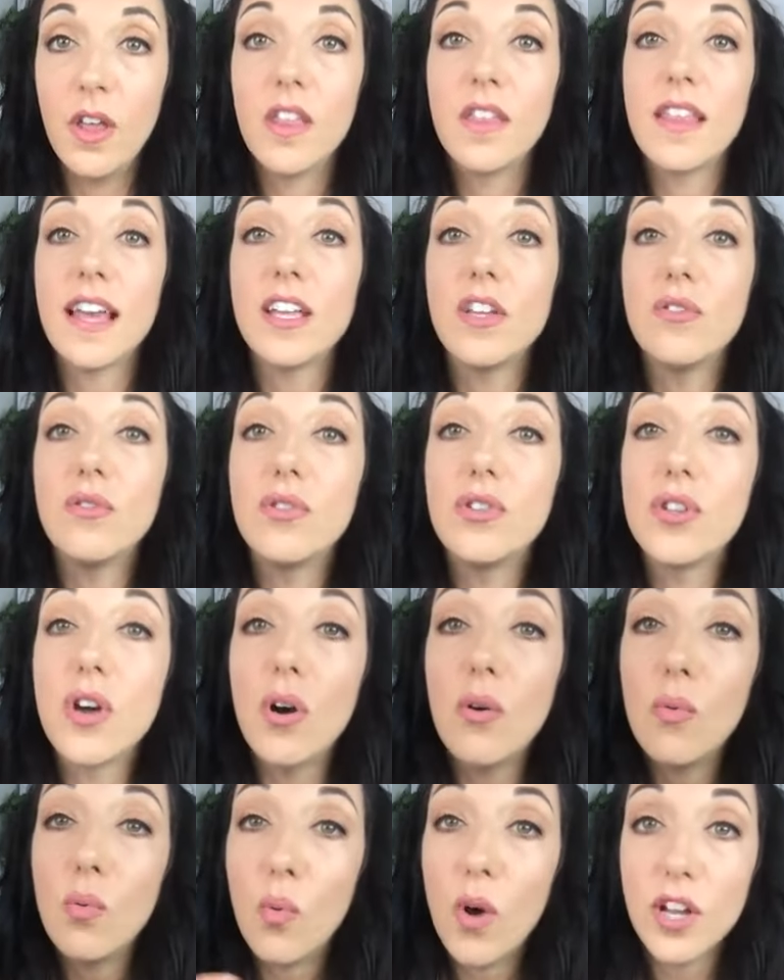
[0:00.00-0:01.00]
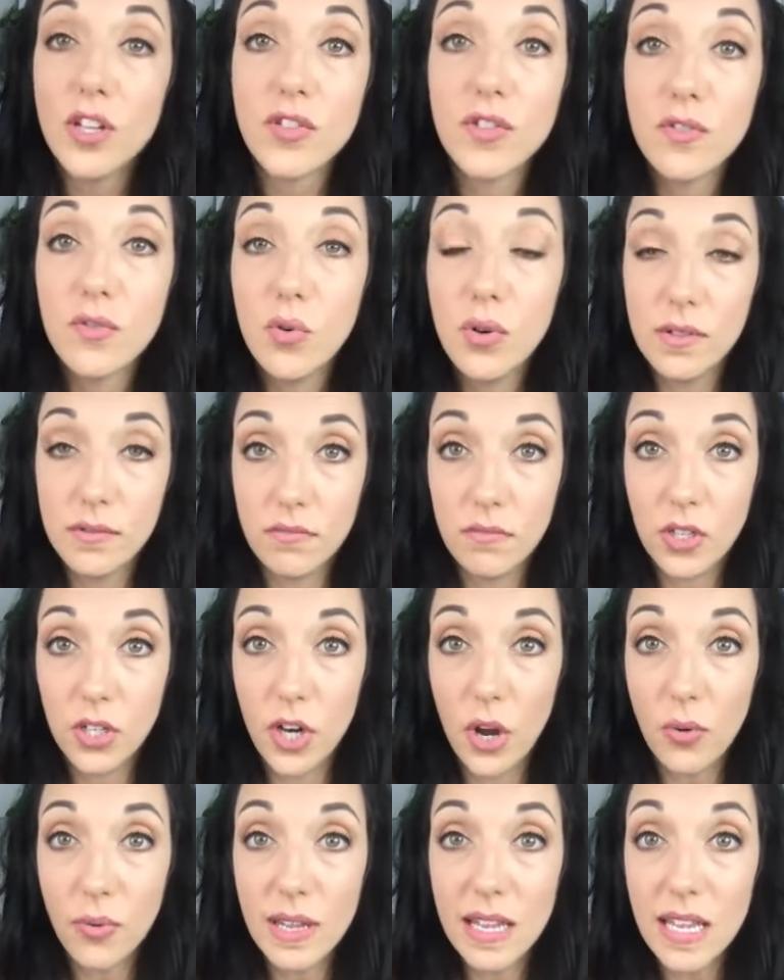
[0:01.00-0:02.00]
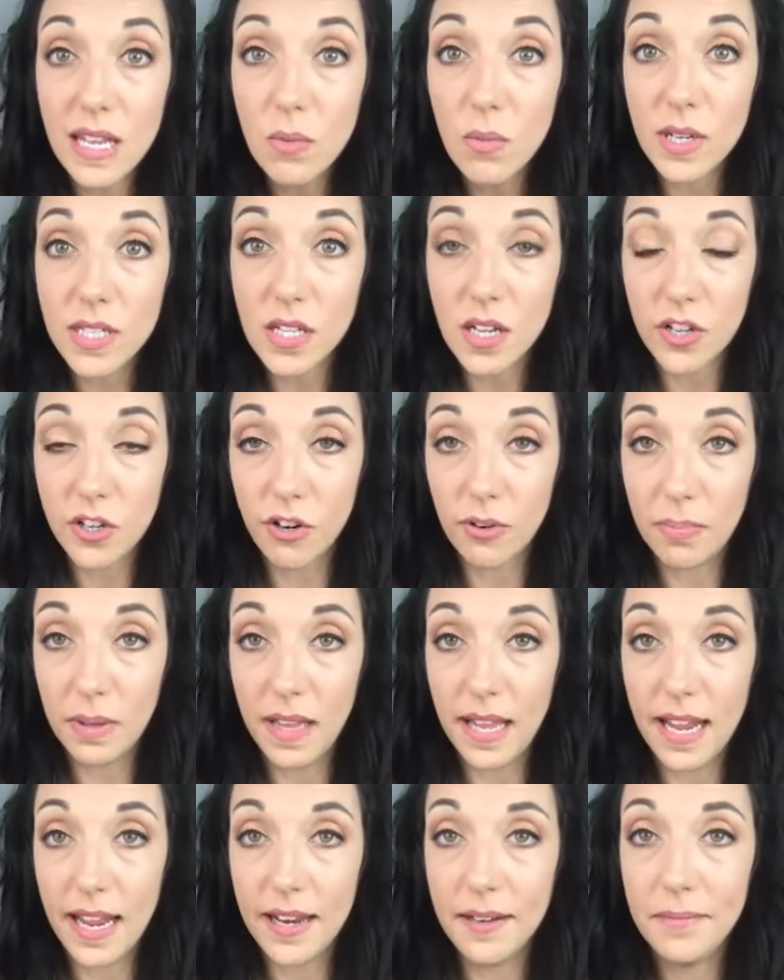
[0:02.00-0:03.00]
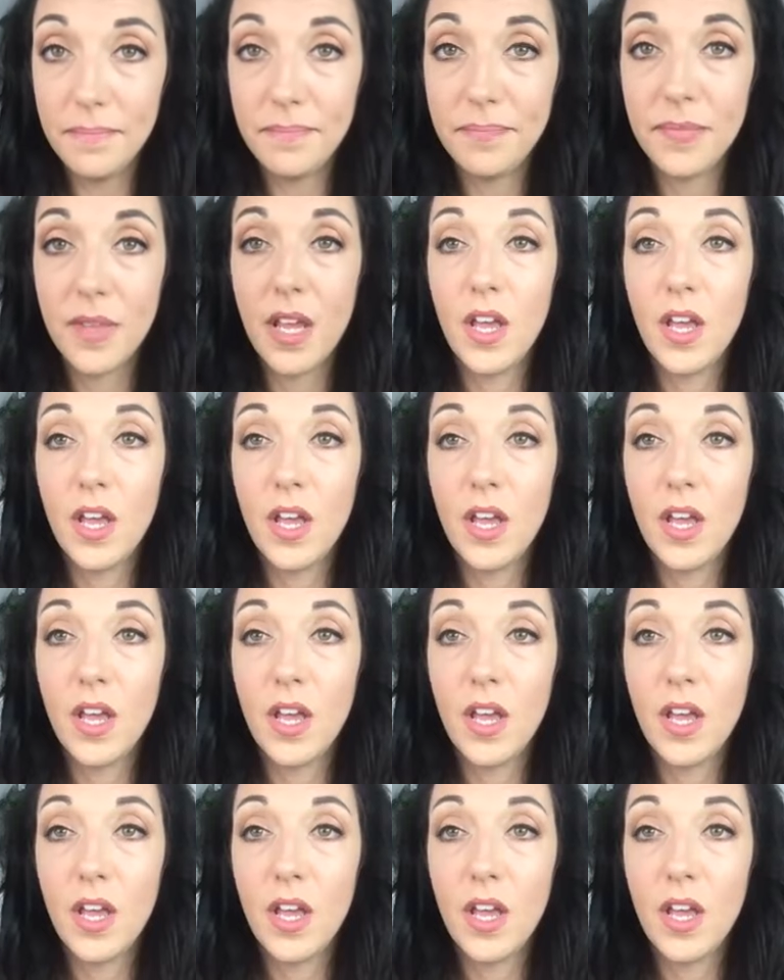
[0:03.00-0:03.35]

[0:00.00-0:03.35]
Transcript: that you don't want to, you know, eat what's on your plan,